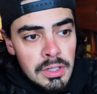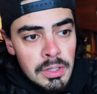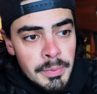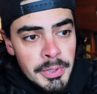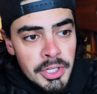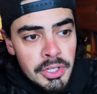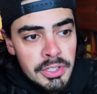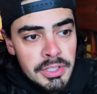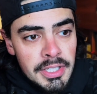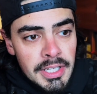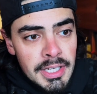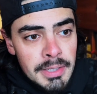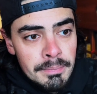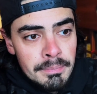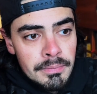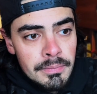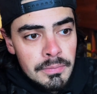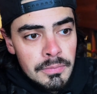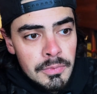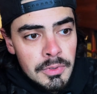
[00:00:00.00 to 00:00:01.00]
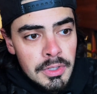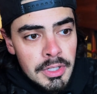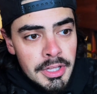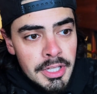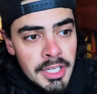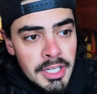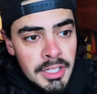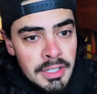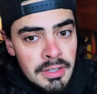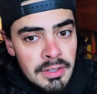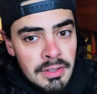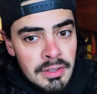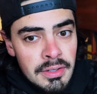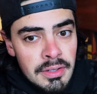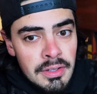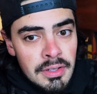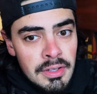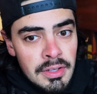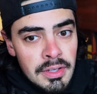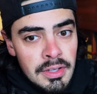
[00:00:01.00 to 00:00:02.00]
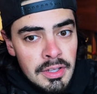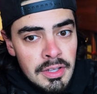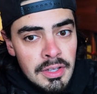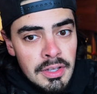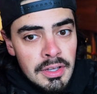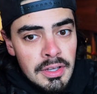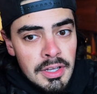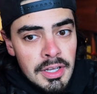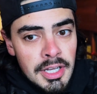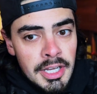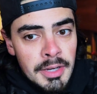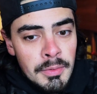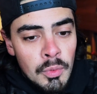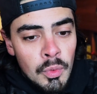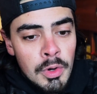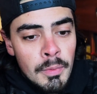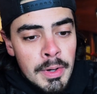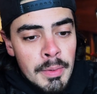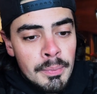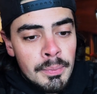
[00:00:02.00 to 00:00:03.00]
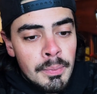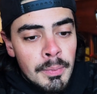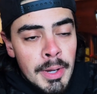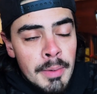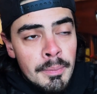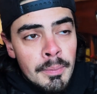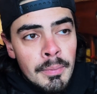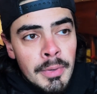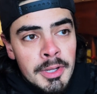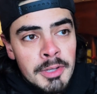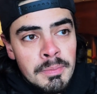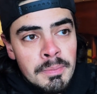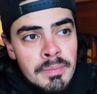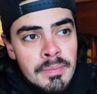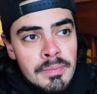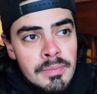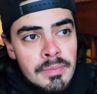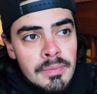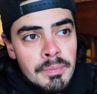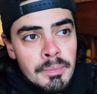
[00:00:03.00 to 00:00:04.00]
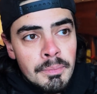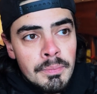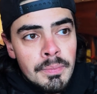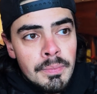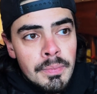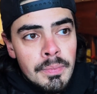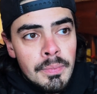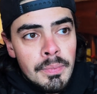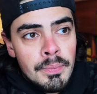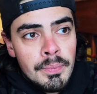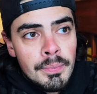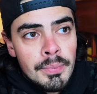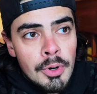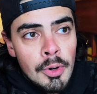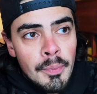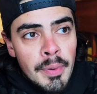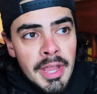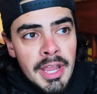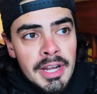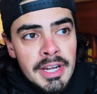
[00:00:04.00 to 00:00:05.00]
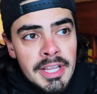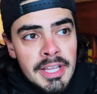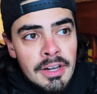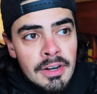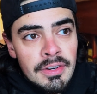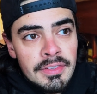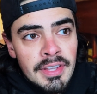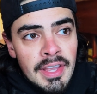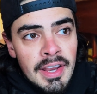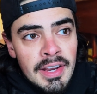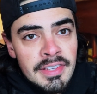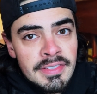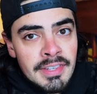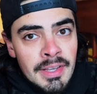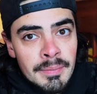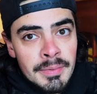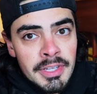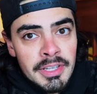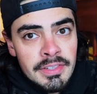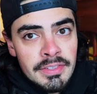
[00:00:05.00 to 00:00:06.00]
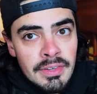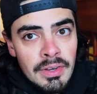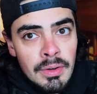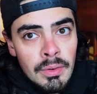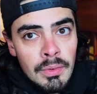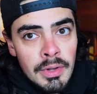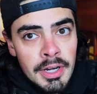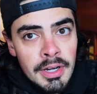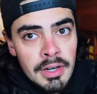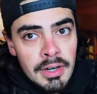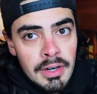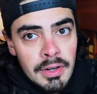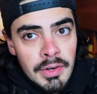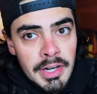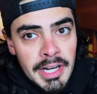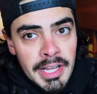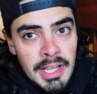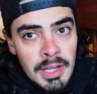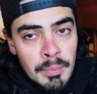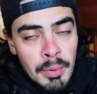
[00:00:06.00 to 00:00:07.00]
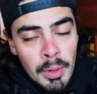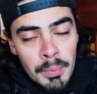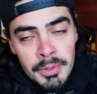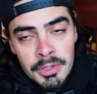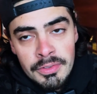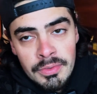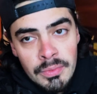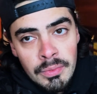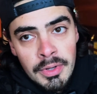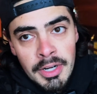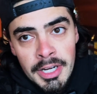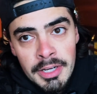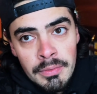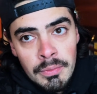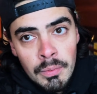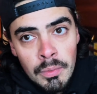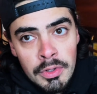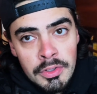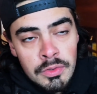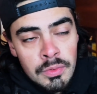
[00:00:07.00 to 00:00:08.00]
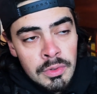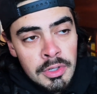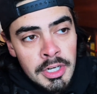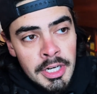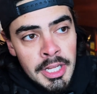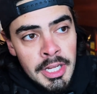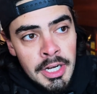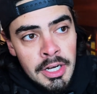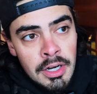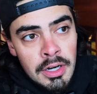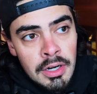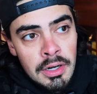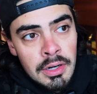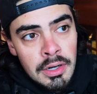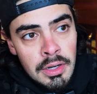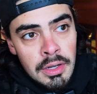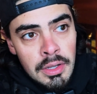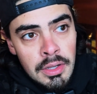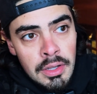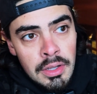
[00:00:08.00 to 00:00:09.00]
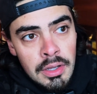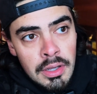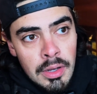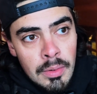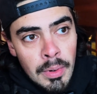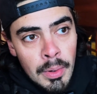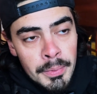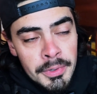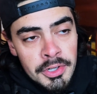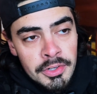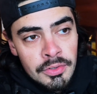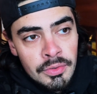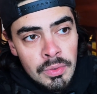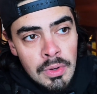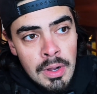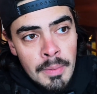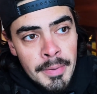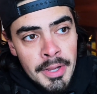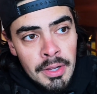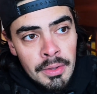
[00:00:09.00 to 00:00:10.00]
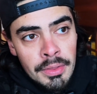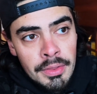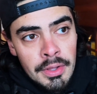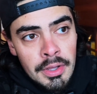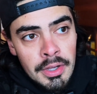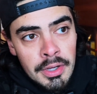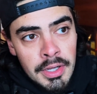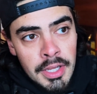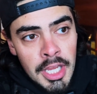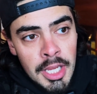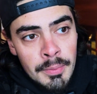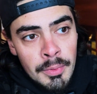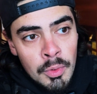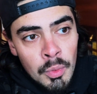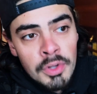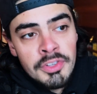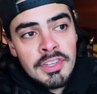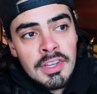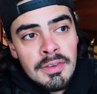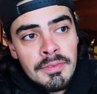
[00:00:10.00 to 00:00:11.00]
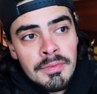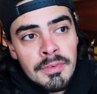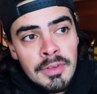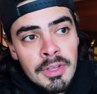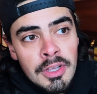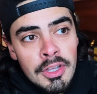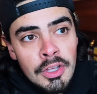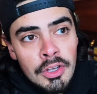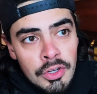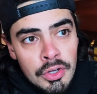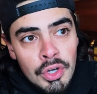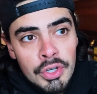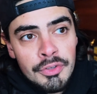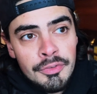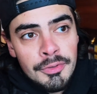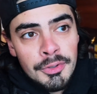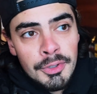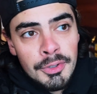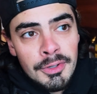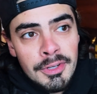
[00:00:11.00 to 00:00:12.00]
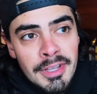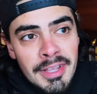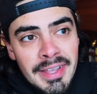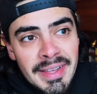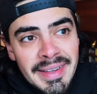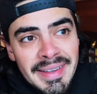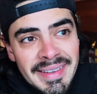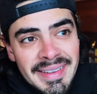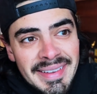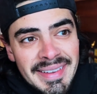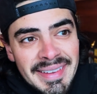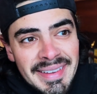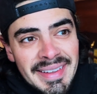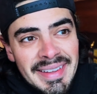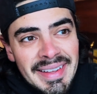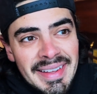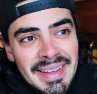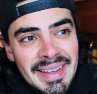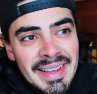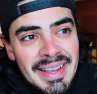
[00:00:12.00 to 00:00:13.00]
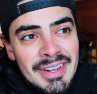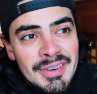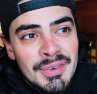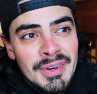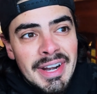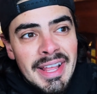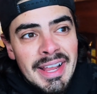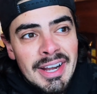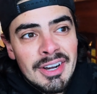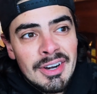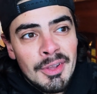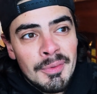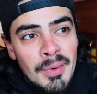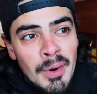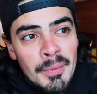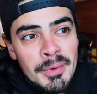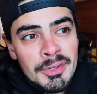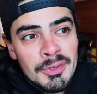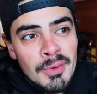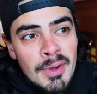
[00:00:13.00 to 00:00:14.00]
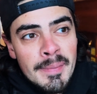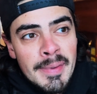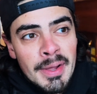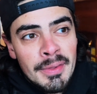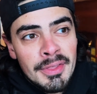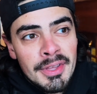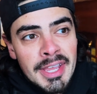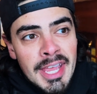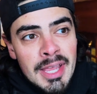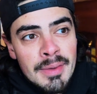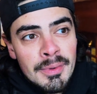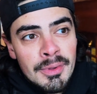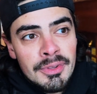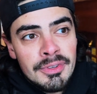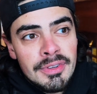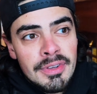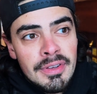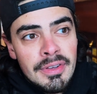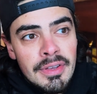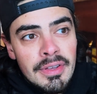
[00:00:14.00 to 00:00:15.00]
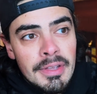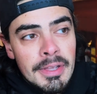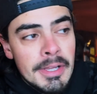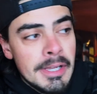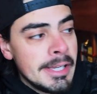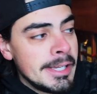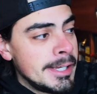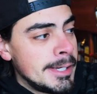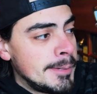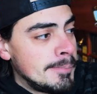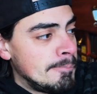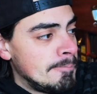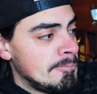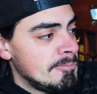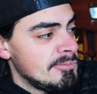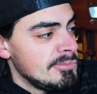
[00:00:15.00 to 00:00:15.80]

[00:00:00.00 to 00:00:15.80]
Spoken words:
a good time, I think. One of my propane heater tank is empty, so once we're at anchor, I'll probably just swap out the cable. Once I've cooked food and we're at anchor, I'll probably swap out the cables, or